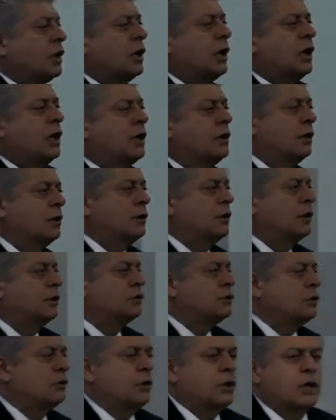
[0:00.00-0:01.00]
the
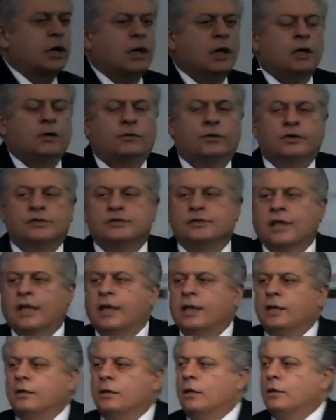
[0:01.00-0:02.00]
uh, to the Congress
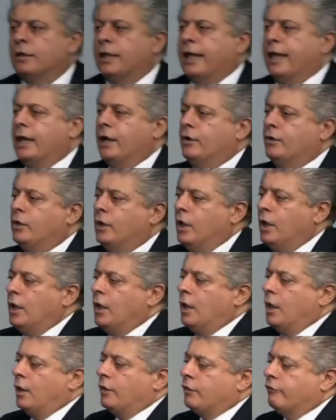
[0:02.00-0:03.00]
and allowed
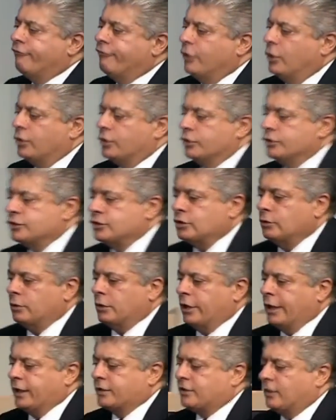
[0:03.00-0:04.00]
the voters
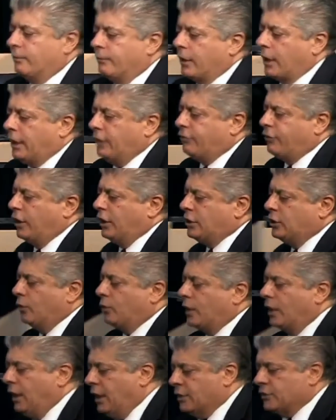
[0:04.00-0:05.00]
to elect them. But I think
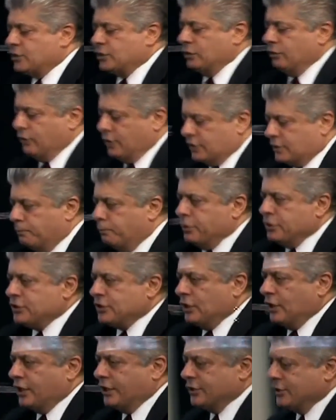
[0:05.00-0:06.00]
you can answer this
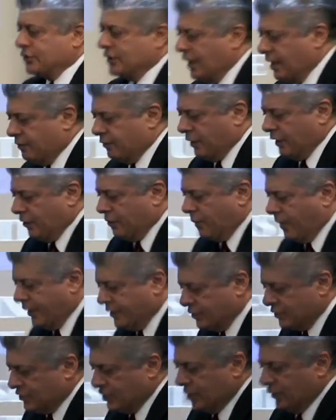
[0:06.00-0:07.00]
bizarre sounding
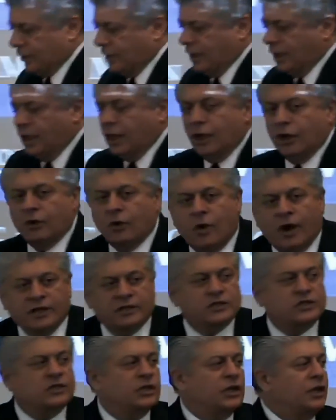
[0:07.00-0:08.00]
question.
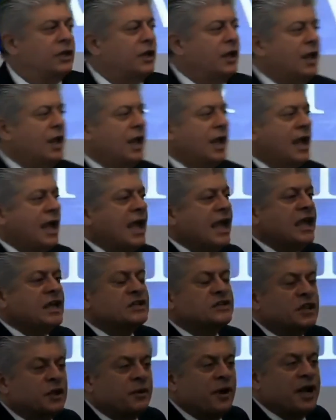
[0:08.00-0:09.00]
Question
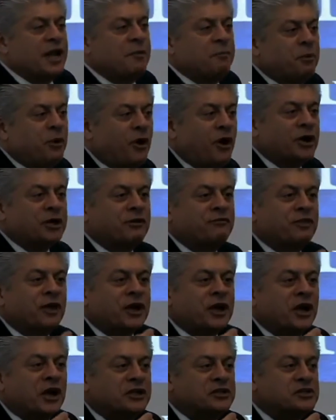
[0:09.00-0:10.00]
is there any part of
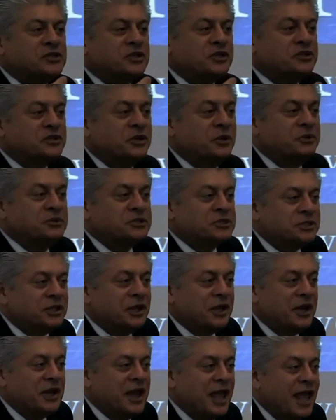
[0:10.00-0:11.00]
the
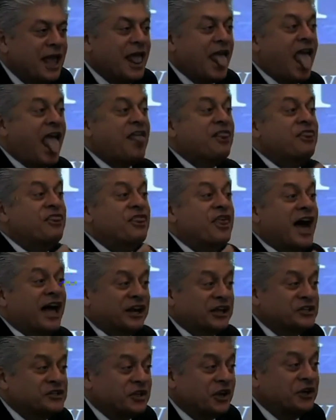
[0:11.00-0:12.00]
Constitution
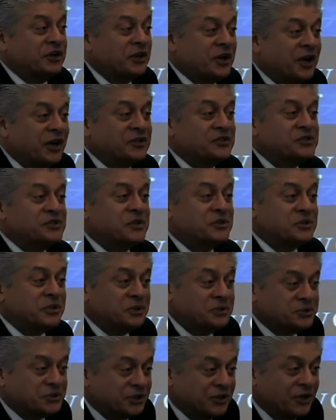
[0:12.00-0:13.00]
that is
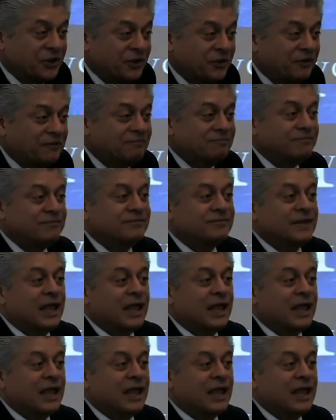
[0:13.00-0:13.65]
unconstitutional?